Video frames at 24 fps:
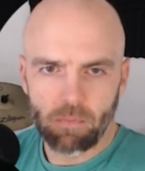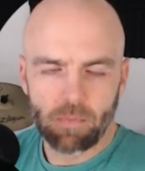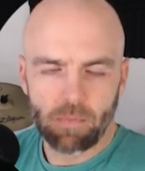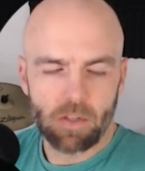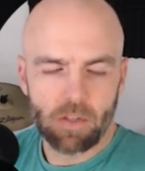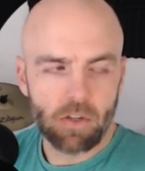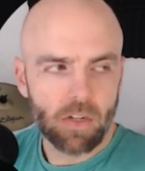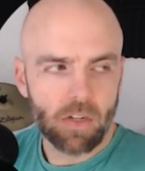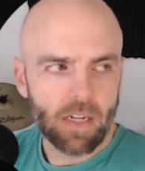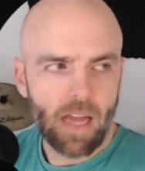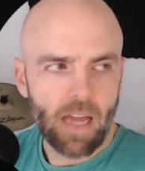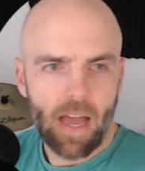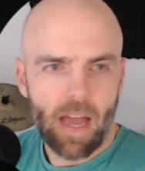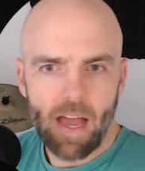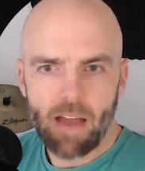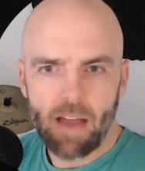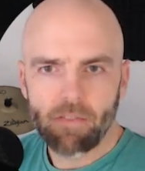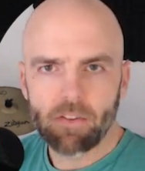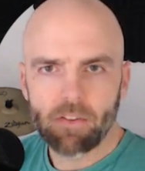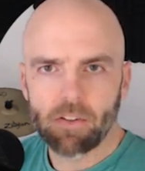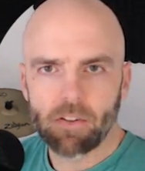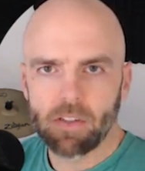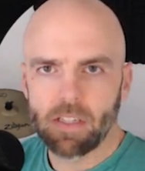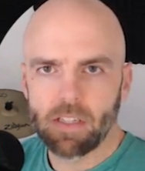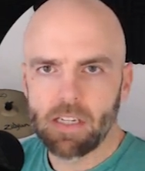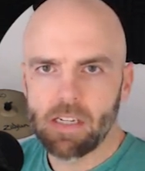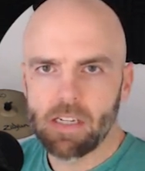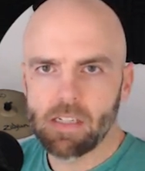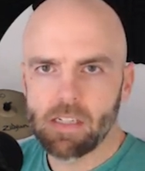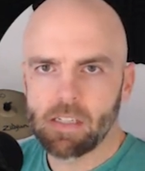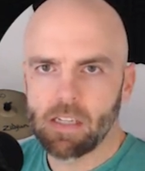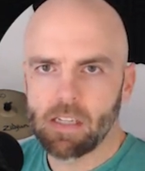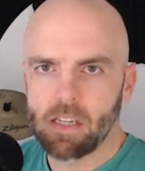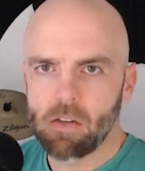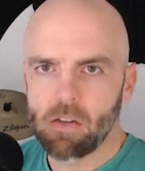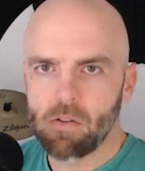But you can have your leads
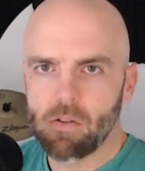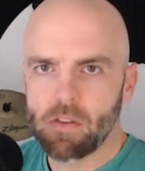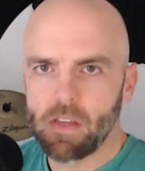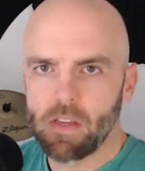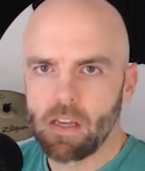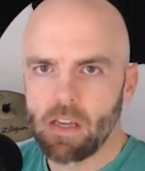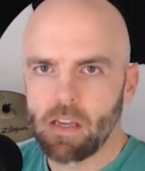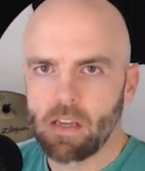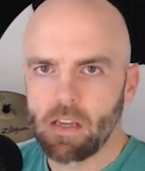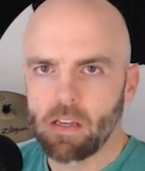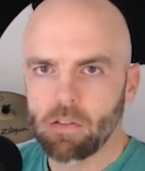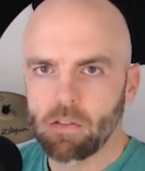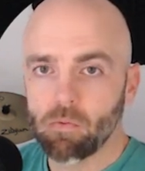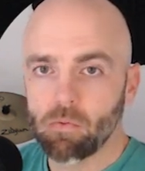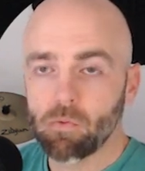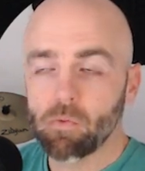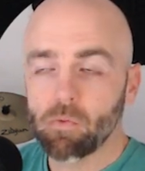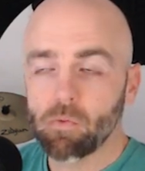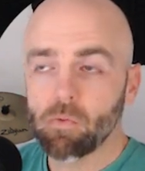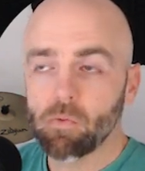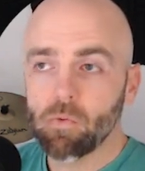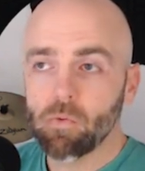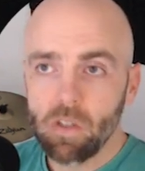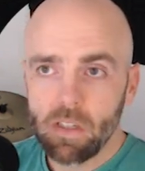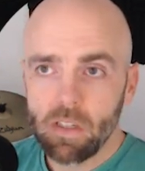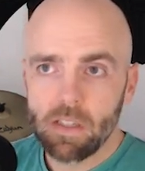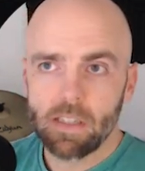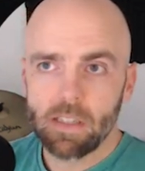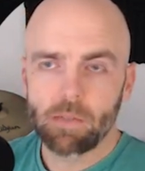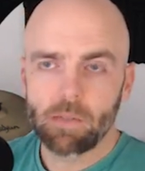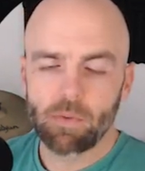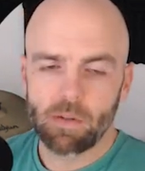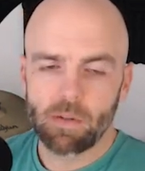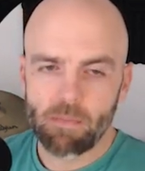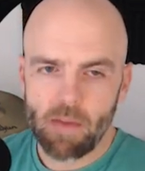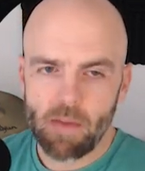that you think
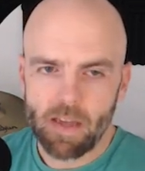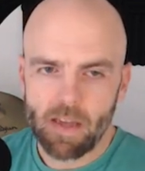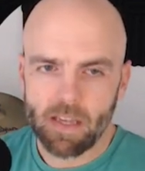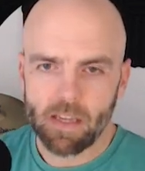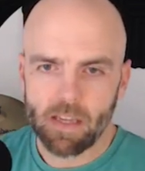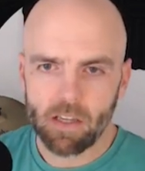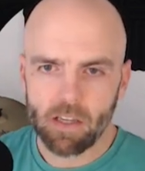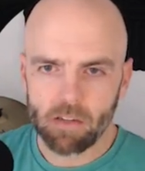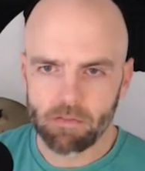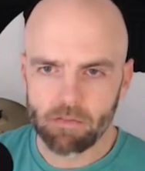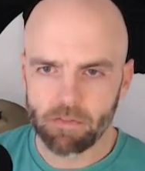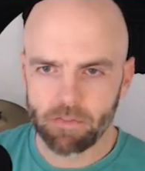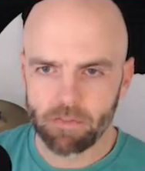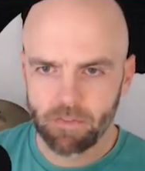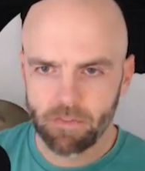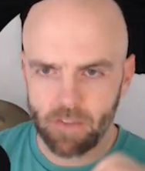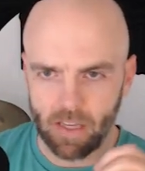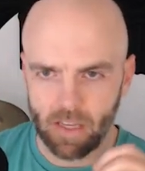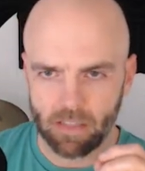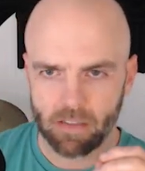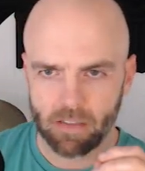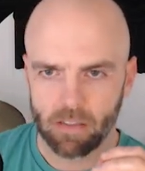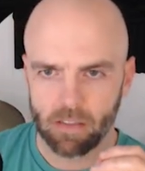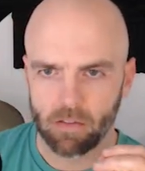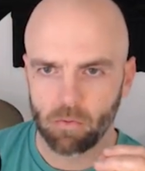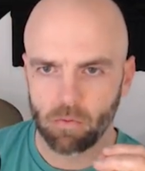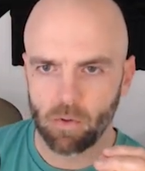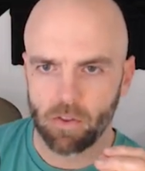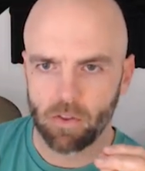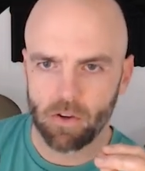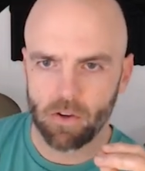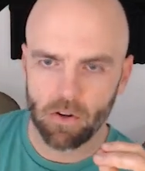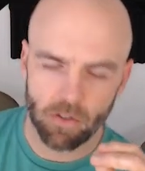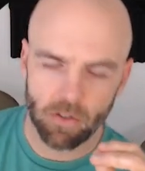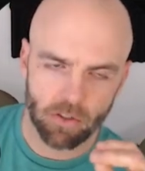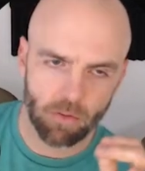really would make a good fit
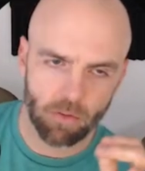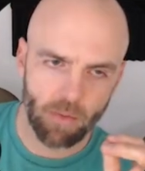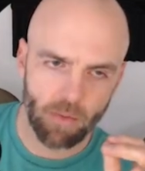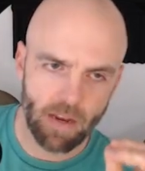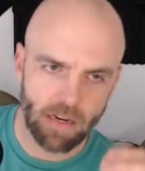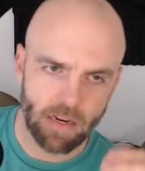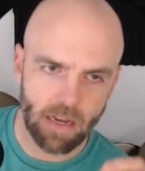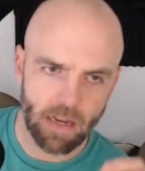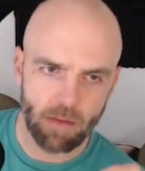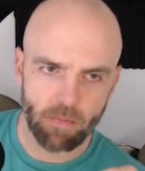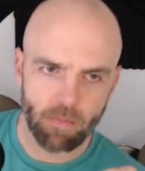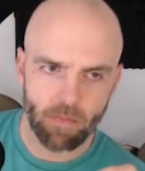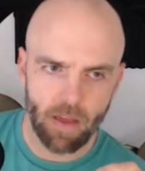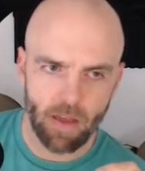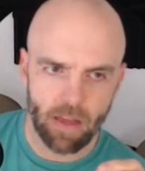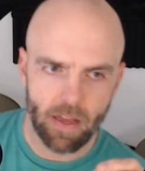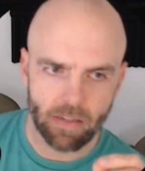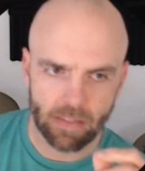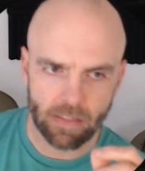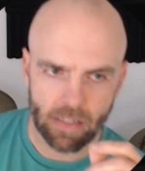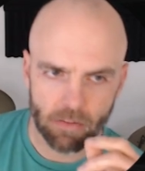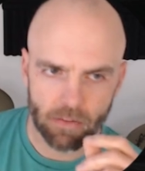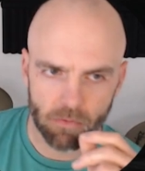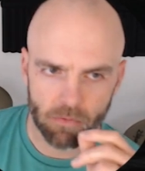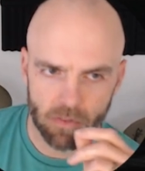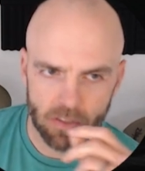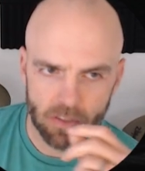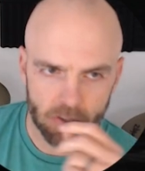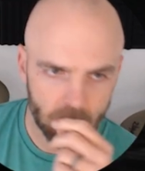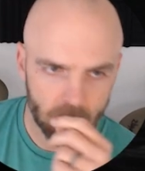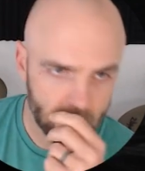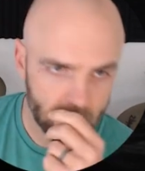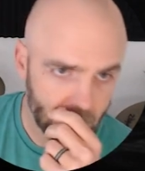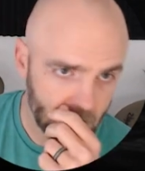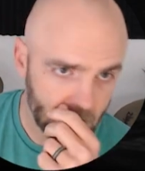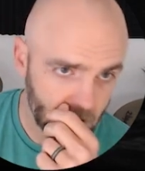with your domain name and get really
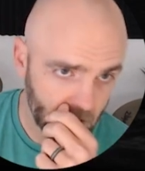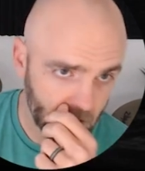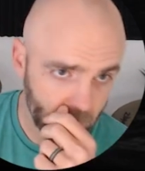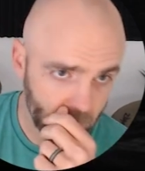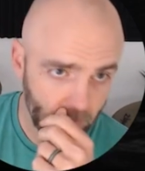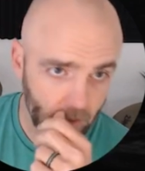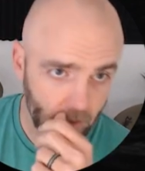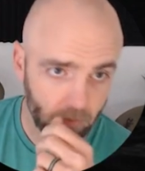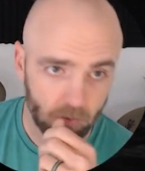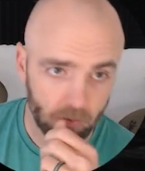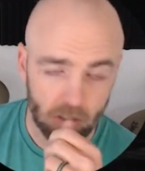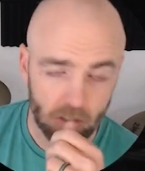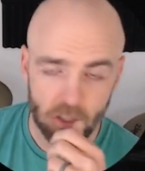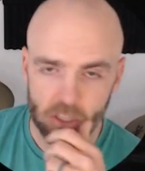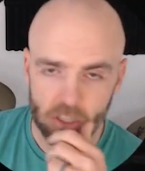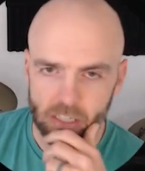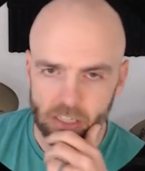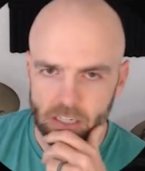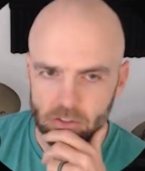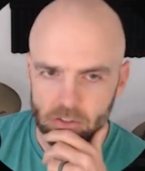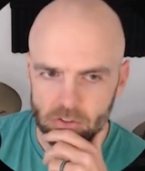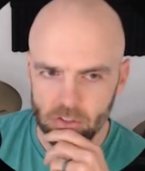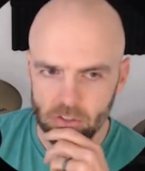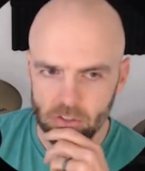strategic about reaching out to